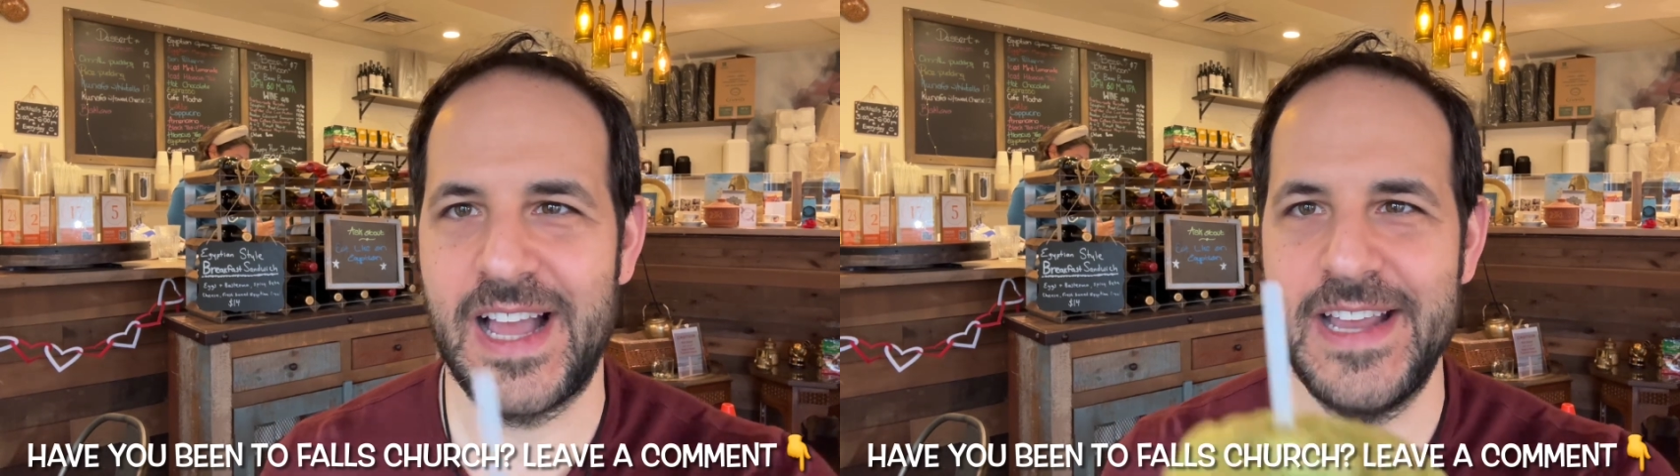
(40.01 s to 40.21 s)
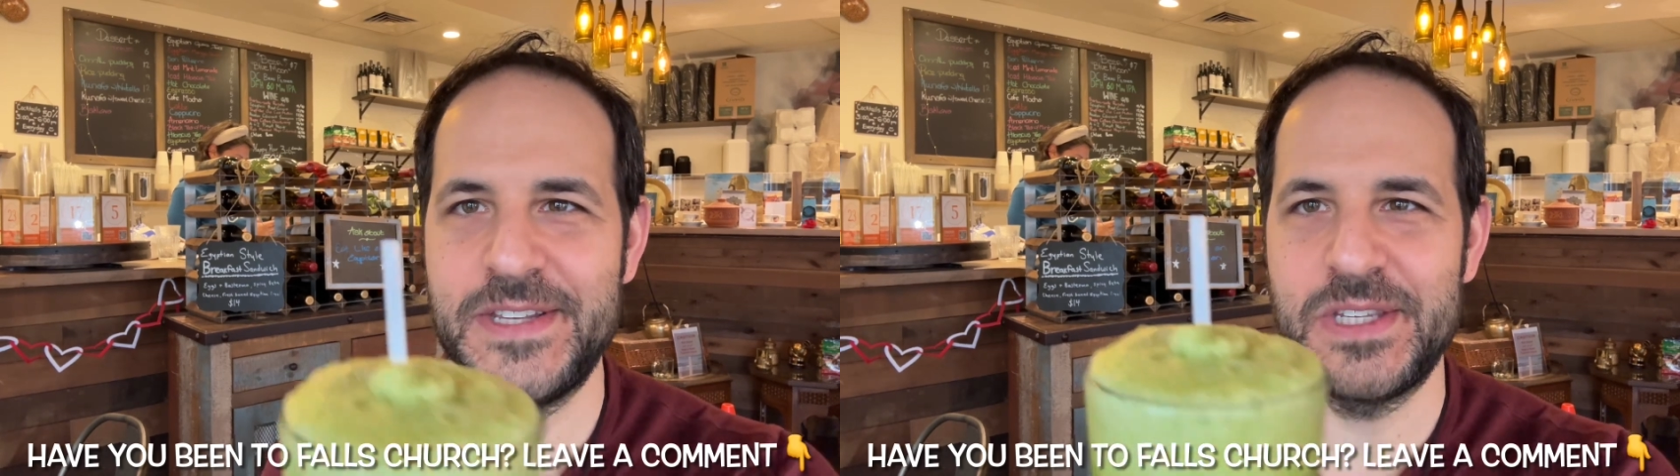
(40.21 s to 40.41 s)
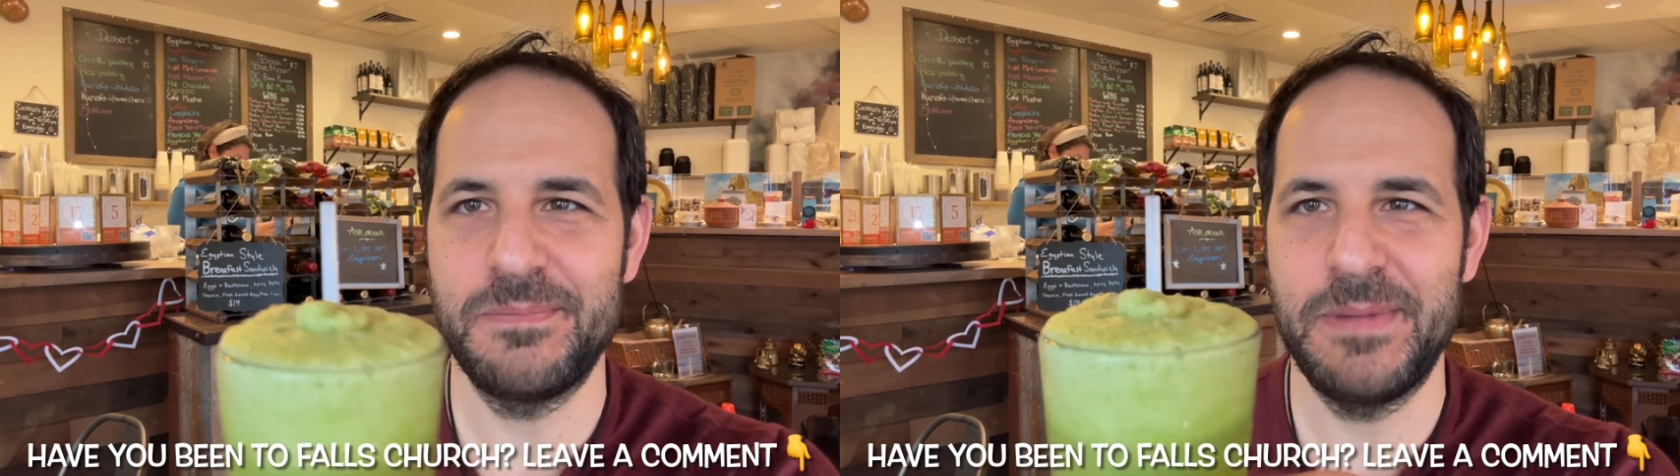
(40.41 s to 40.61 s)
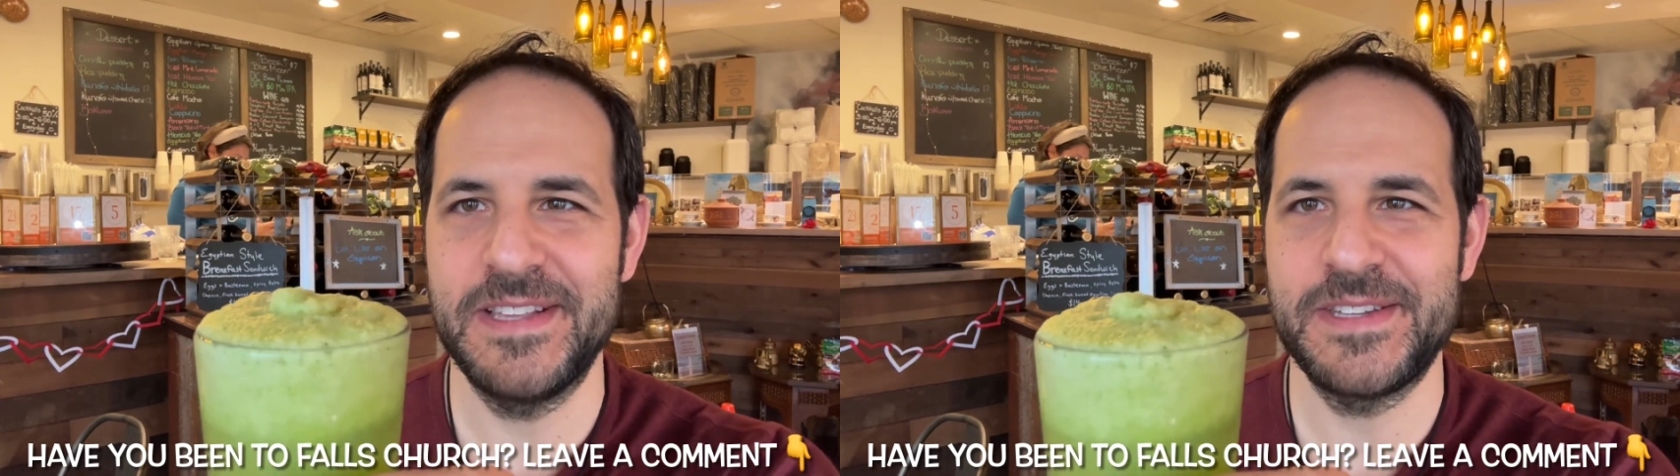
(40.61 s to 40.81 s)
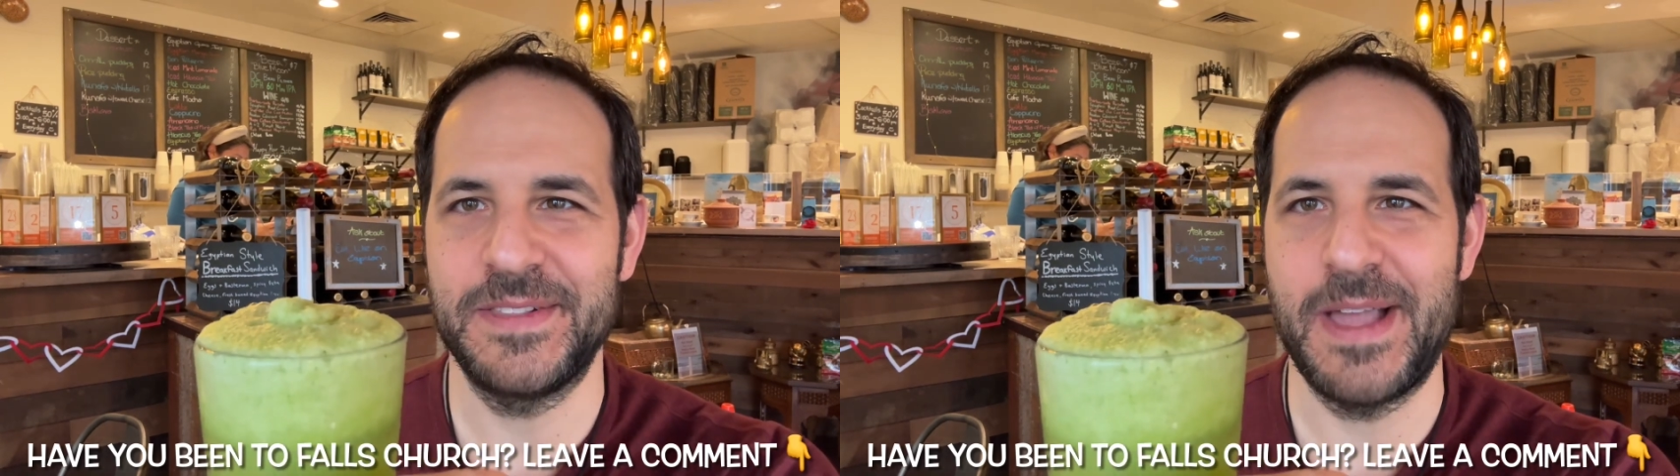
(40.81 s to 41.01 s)
ice
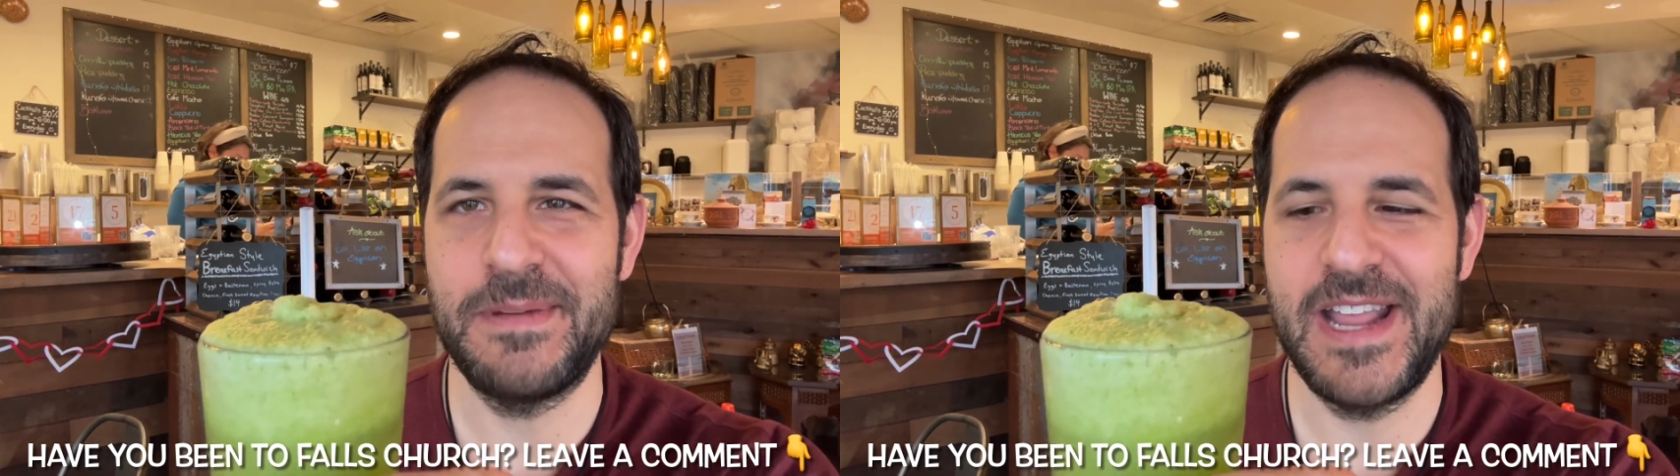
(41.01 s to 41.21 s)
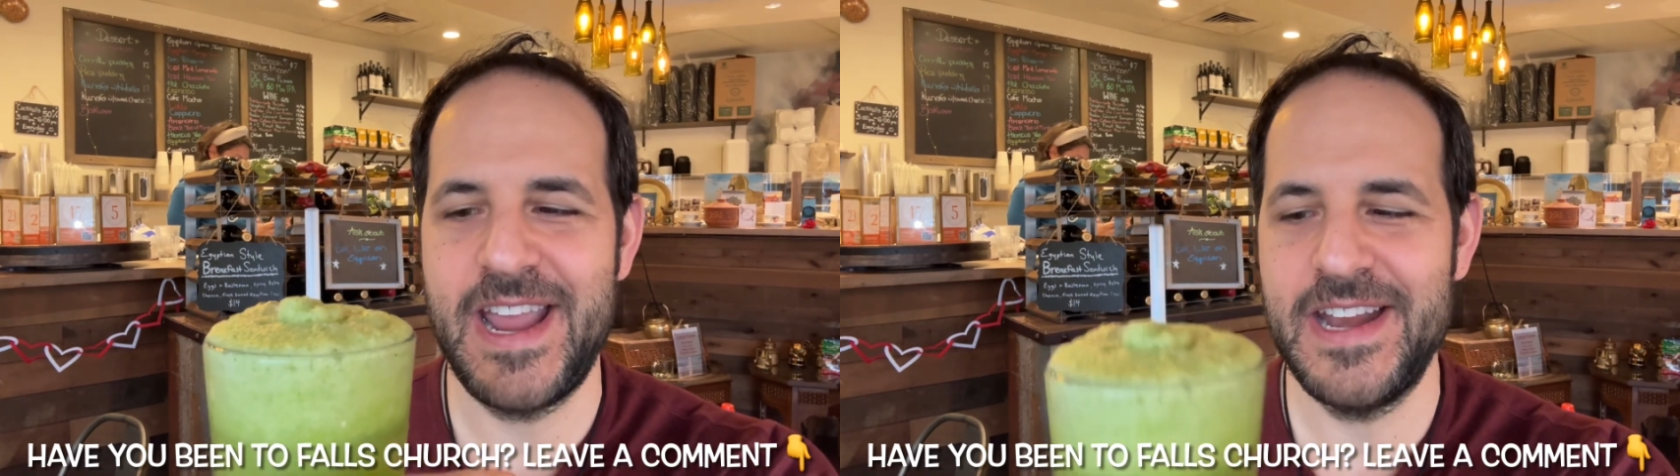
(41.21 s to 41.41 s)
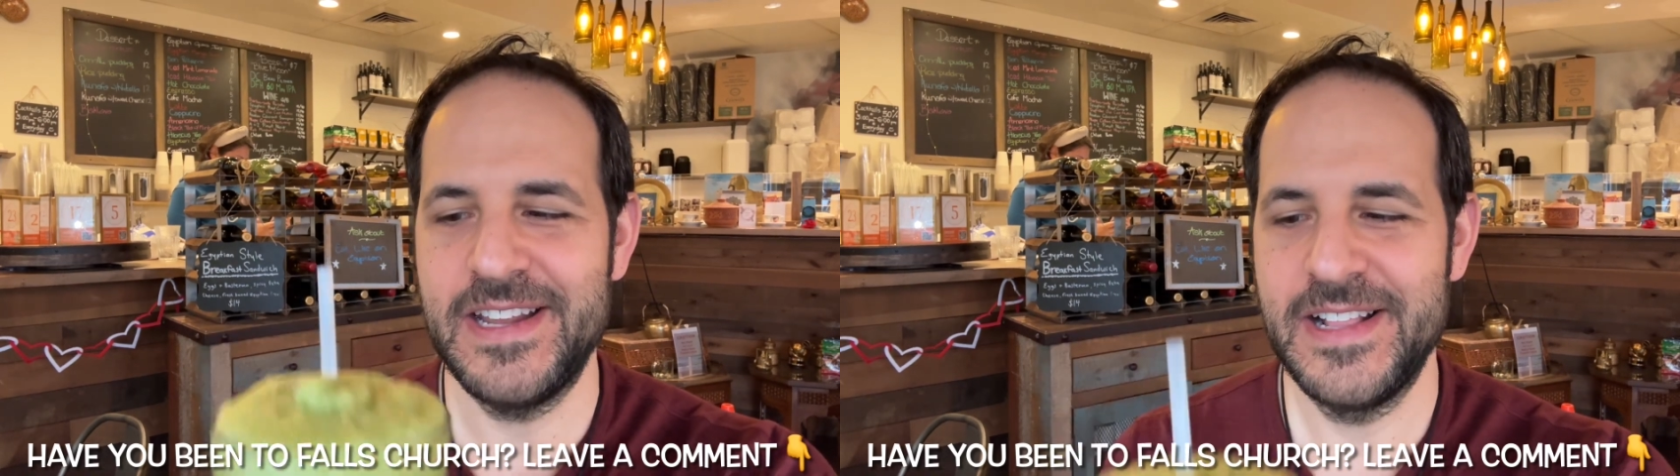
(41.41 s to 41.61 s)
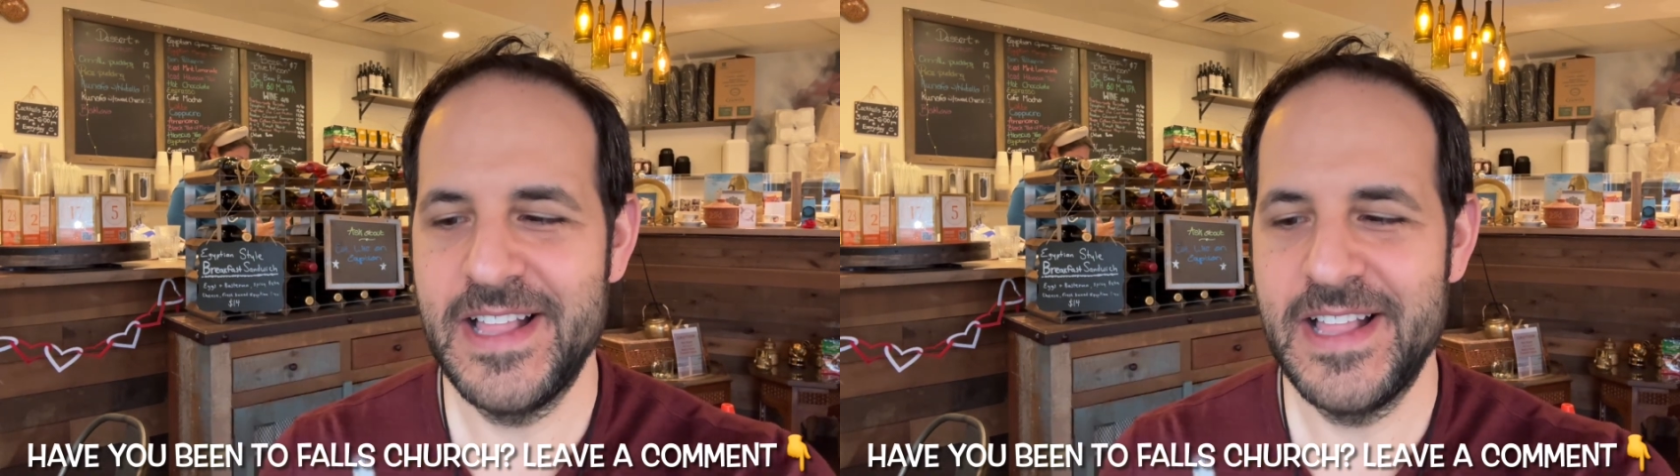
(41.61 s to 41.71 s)
mint lemonade,